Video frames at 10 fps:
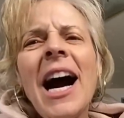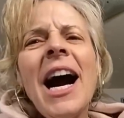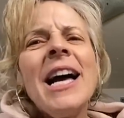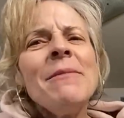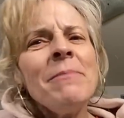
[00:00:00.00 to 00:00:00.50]

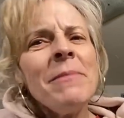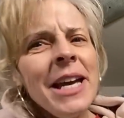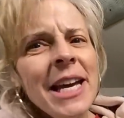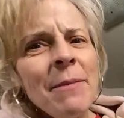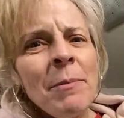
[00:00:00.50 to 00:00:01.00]
I
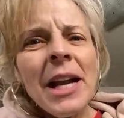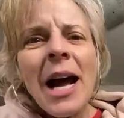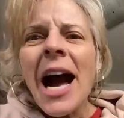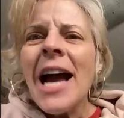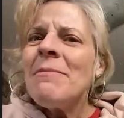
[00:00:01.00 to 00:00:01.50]
may, but
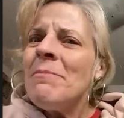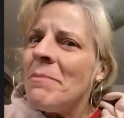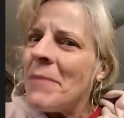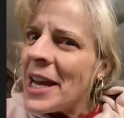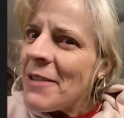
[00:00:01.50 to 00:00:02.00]
I
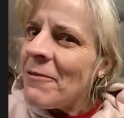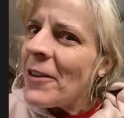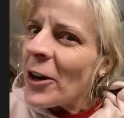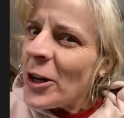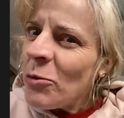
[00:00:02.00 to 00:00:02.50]
may
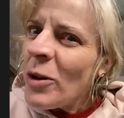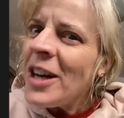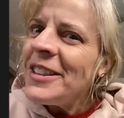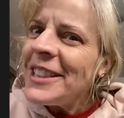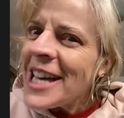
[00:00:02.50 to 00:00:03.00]
very
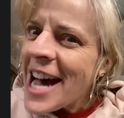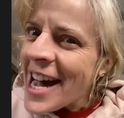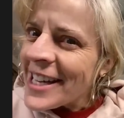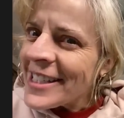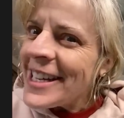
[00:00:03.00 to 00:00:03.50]
well
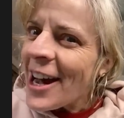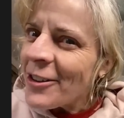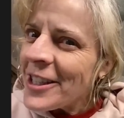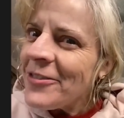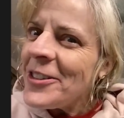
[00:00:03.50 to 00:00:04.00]
not,
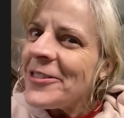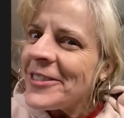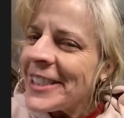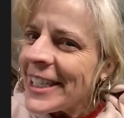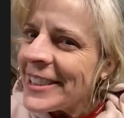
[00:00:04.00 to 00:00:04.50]
now that you've
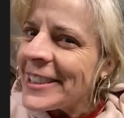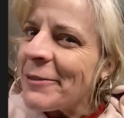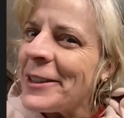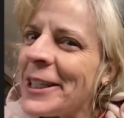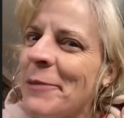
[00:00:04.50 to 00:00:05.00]
said
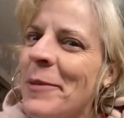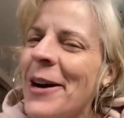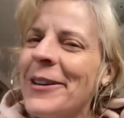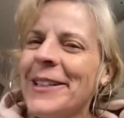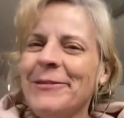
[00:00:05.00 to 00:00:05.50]
something about